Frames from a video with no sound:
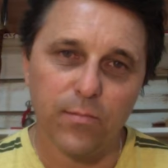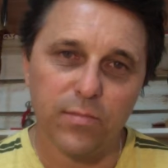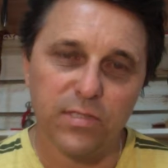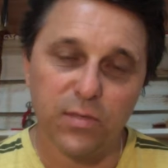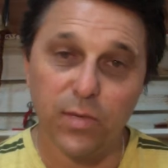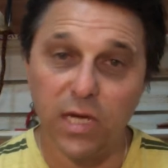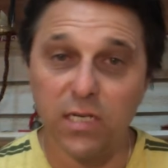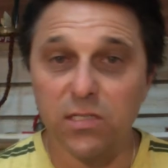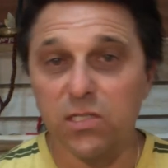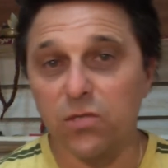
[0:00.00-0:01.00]
to be
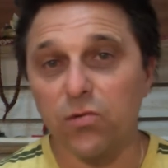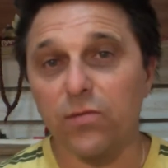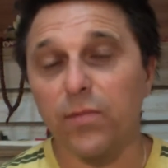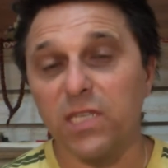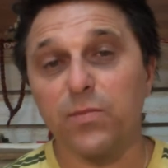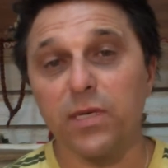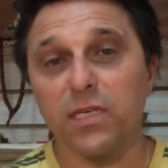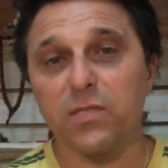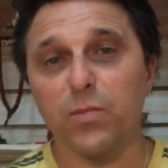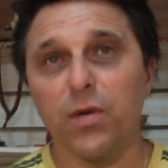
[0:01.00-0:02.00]
understood, must be
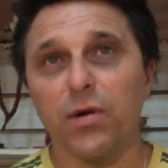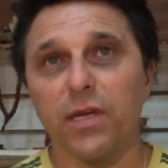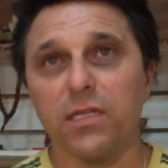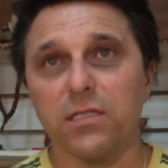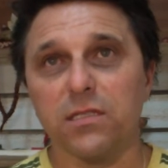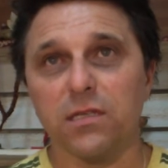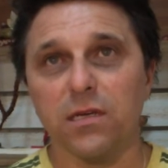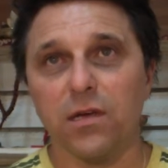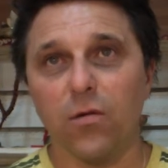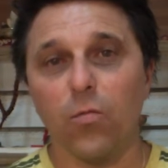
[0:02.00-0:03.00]
experienced.
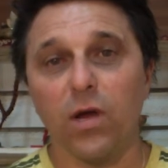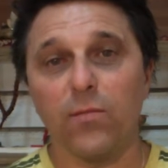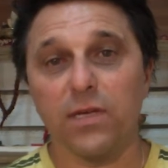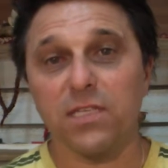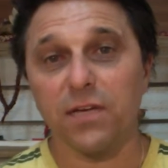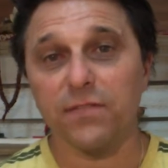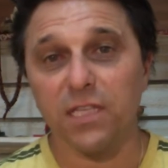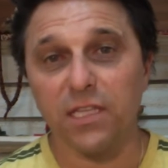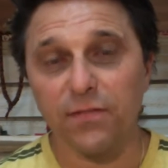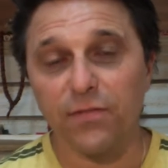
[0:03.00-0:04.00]
One must have to
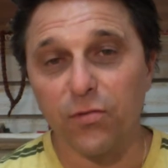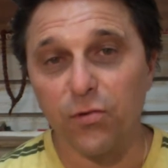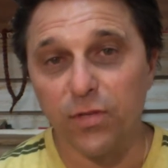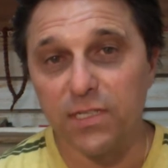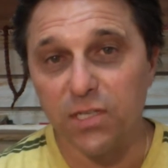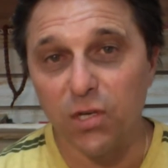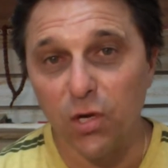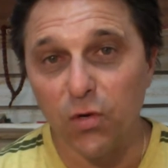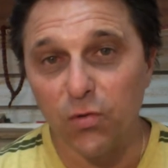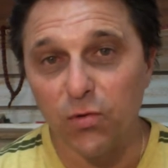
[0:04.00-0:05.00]
live through this and
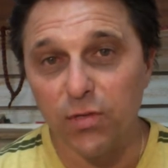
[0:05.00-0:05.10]
go through